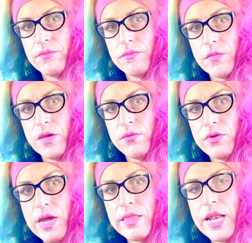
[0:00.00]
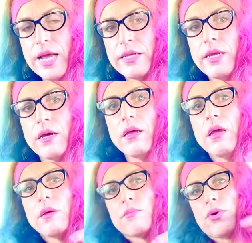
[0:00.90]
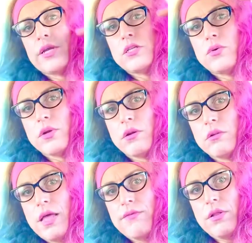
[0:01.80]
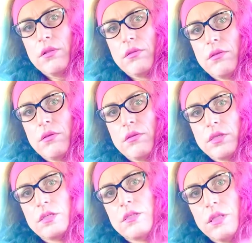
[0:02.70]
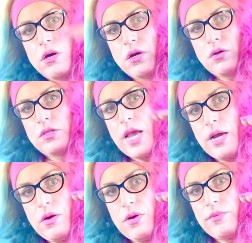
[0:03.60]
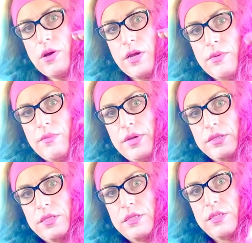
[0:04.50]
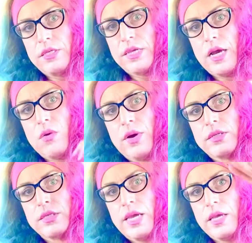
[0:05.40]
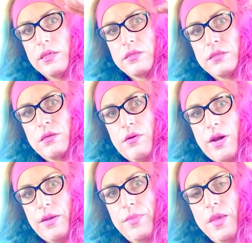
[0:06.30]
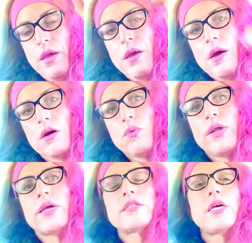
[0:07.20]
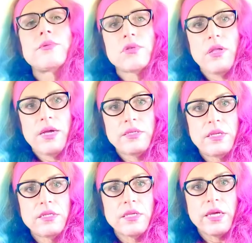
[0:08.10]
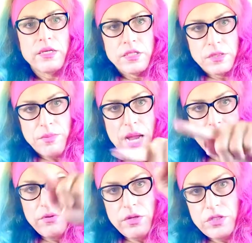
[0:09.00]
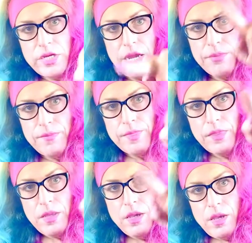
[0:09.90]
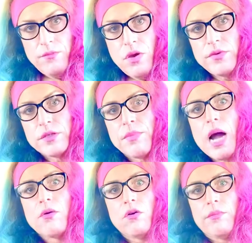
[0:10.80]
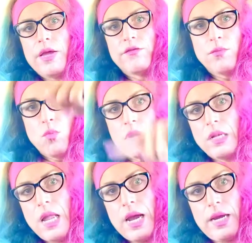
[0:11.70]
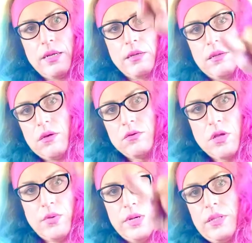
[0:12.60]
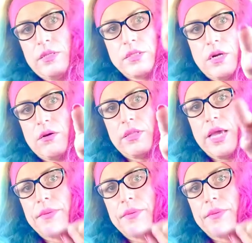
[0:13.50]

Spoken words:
if you take that idea, bring it to another level. This is the logos echo I'm talking about, because these things echo on scales, all right? Good way to conceptualize it is like a spiral shape. If you have a spiral made from one line, it goes all the way to the center like that.